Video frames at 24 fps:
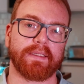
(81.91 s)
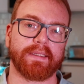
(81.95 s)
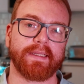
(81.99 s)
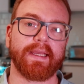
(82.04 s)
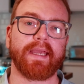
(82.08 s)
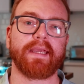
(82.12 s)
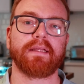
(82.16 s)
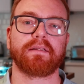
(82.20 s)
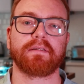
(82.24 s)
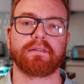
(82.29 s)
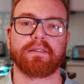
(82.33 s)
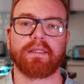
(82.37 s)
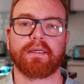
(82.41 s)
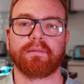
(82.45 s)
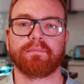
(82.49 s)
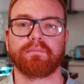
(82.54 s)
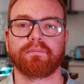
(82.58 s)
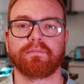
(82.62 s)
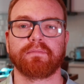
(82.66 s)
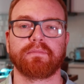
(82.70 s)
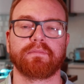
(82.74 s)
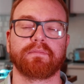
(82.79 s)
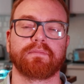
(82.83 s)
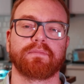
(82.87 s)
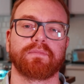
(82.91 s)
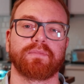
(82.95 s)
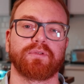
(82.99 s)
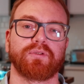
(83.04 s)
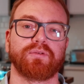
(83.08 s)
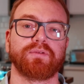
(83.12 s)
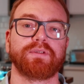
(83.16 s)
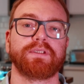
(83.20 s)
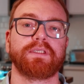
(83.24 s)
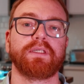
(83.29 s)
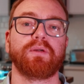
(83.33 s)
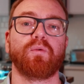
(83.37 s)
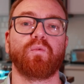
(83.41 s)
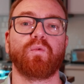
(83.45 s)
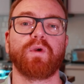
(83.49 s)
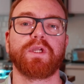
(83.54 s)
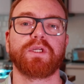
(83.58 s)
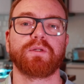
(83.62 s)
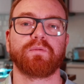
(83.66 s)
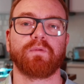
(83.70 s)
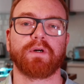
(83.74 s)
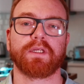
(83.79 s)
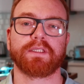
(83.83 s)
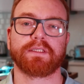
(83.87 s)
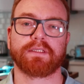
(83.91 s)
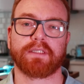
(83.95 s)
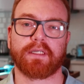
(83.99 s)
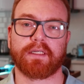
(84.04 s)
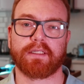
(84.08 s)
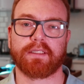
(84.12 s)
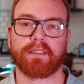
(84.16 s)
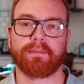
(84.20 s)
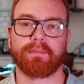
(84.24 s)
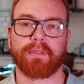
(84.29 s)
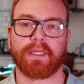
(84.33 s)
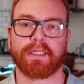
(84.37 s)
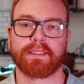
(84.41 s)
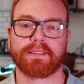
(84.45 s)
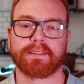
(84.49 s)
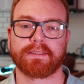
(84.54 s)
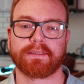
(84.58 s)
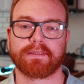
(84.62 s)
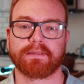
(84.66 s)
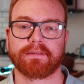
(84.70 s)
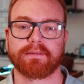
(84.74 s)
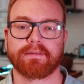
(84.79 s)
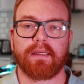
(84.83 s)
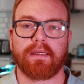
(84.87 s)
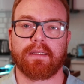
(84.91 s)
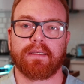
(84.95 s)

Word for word: rate them to see which ones are the best.